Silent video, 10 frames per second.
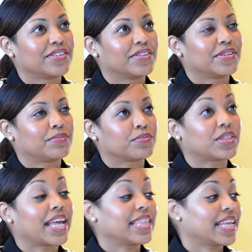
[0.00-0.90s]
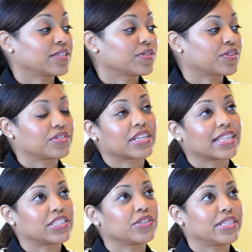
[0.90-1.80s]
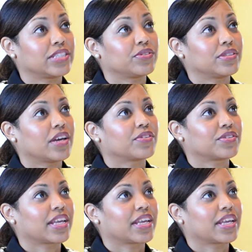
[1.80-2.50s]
15, 20 years. We have people on